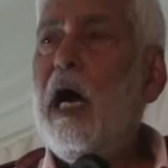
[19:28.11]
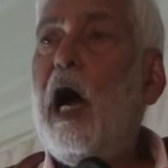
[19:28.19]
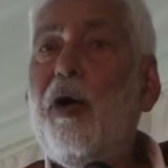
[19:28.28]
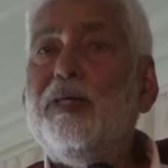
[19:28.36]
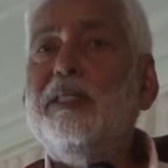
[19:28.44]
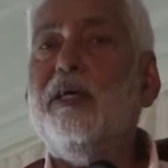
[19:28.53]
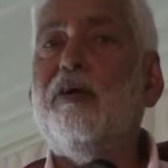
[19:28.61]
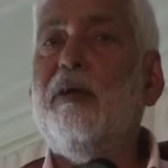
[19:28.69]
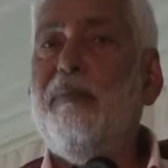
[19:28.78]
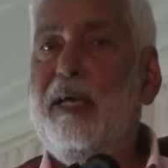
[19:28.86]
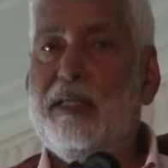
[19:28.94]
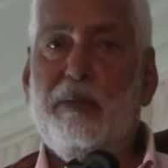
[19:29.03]
How is he going
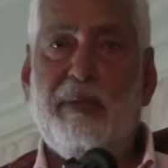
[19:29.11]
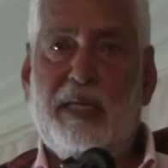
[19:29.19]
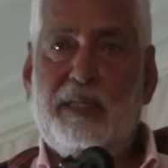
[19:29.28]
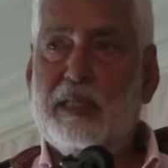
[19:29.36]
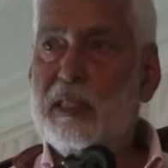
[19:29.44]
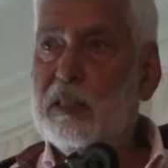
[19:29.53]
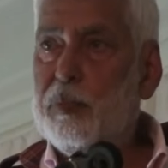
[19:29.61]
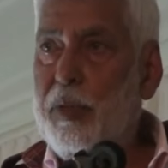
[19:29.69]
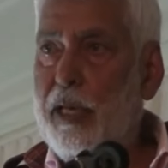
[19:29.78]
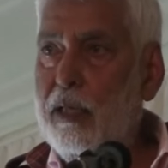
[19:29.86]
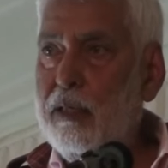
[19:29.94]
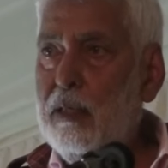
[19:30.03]
to make the Mexicans
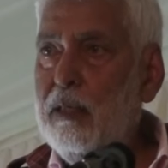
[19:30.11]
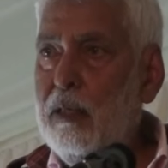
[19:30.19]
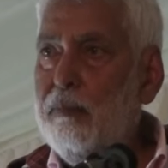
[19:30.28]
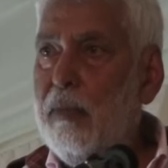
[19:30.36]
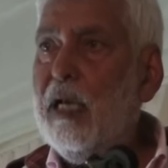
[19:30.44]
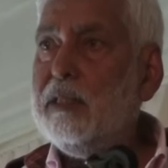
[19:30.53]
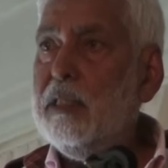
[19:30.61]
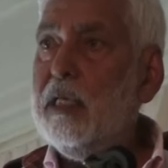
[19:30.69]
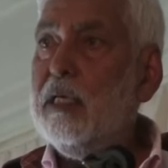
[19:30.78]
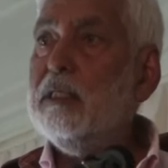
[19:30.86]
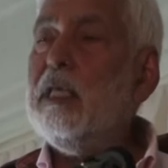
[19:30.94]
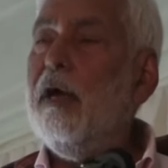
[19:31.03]
pay?
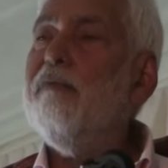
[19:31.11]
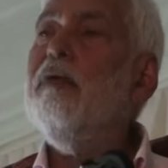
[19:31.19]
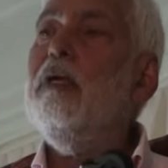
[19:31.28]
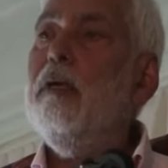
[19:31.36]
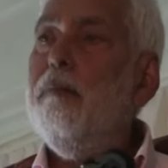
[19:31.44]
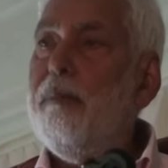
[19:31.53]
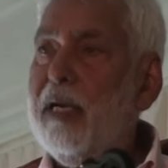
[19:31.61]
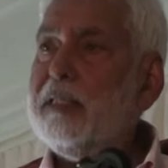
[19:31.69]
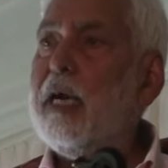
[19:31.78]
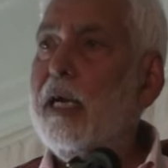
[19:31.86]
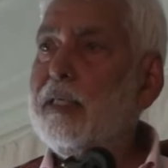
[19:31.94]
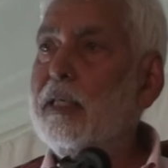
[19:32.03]
Mexicans have
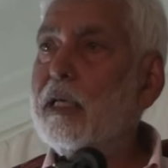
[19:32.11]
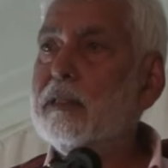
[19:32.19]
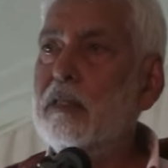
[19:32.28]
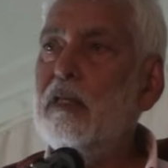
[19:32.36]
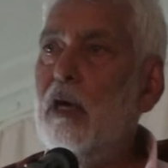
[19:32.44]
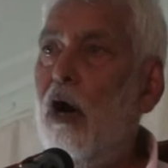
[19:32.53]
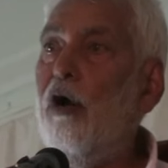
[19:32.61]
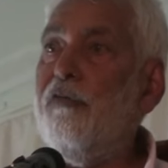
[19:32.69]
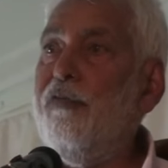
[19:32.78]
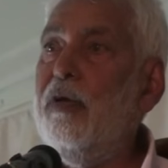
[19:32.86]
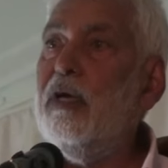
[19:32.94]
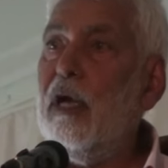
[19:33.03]
better ideas of
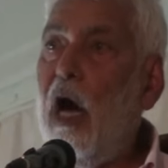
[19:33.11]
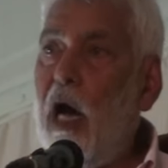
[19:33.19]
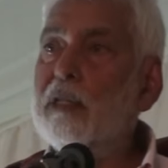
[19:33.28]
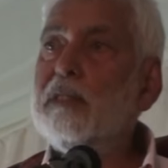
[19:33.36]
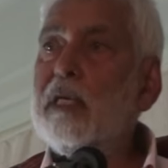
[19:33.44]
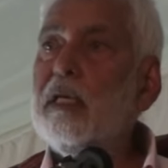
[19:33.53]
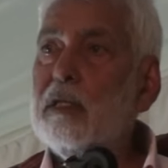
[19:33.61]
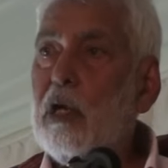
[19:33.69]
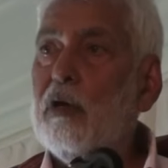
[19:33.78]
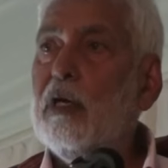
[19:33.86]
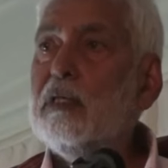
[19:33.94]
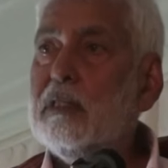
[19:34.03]
answering
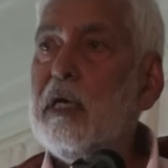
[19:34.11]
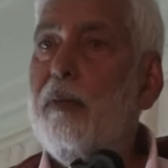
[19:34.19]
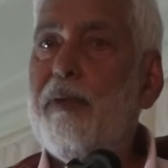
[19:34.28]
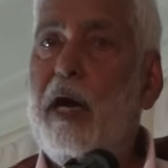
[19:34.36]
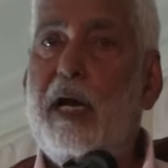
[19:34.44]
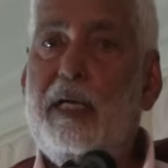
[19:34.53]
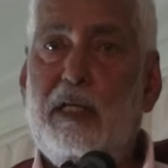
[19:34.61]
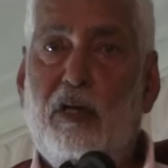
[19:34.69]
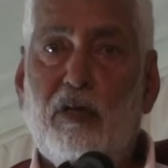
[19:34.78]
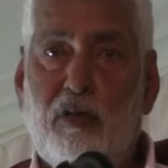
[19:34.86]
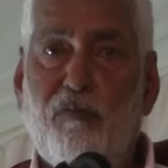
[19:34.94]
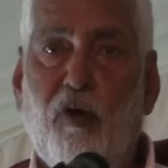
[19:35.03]
Donald Trump, that is
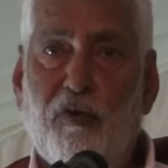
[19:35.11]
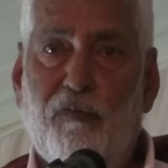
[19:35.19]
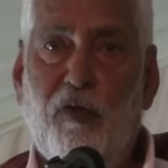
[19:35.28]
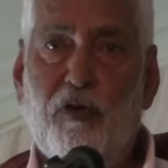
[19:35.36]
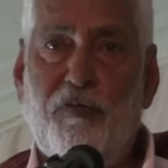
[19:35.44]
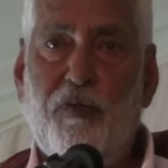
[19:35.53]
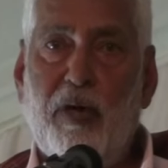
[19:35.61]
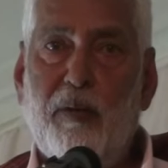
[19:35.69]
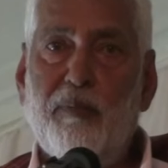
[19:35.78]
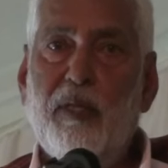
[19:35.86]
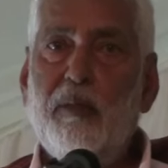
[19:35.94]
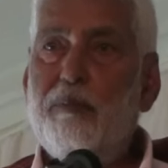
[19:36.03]
not to vote, vote for him.
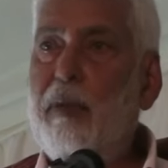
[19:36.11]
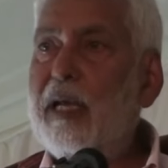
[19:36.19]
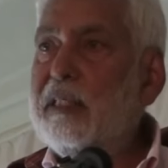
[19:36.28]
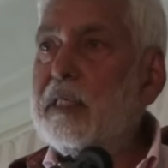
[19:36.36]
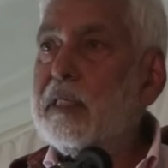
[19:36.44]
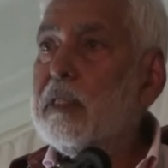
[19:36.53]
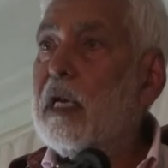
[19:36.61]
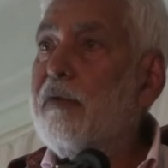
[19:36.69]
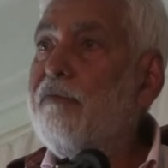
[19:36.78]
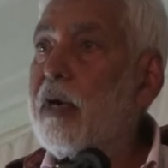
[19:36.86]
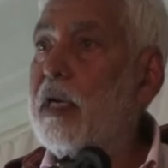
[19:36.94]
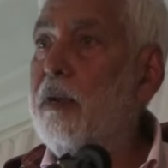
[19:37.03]
Mexicans are a
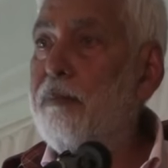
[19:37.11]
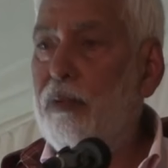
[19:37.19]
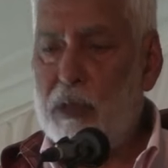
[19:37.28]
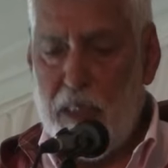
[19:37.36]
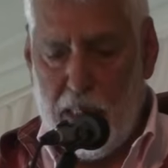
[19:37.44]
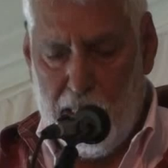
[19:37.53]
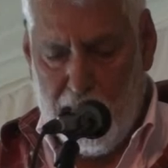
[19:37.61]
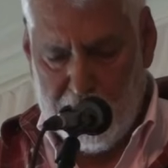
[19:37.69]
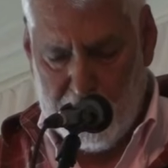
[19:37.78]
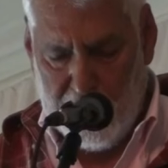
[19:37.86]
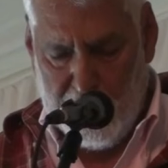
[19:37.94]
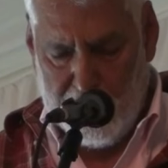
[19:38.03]
very important elect
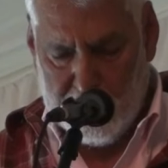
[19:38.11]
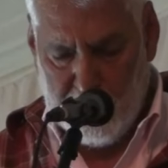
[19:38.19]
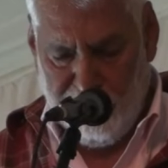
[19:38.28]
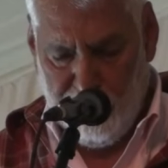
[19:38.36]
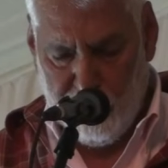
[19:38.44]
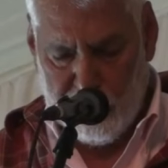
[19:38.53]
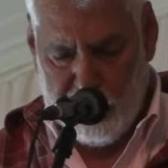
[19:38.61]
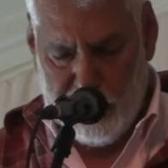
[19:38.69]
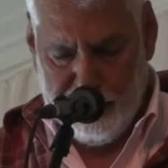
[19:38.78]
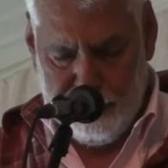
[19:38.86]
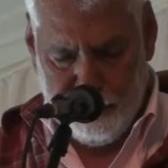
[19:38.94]
electoral force there.